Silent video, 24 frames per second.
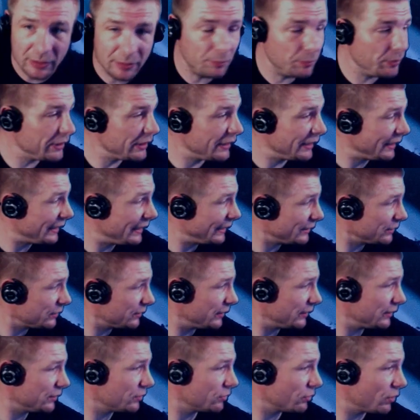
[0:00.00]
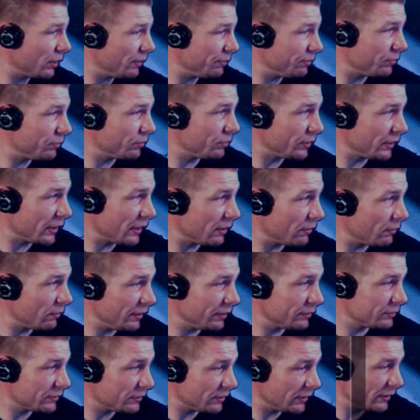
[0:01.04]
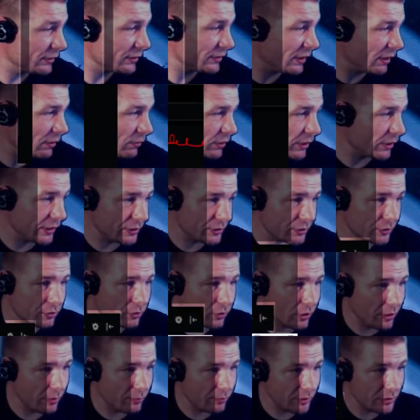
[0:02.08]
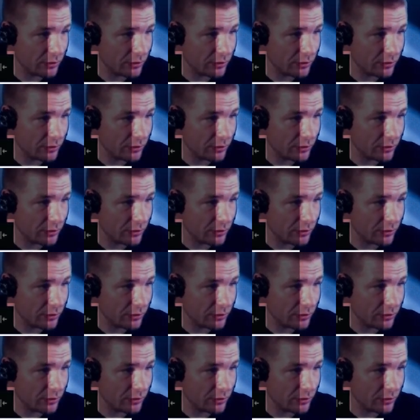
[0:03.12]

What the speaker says: But this script with that, it's not really a script.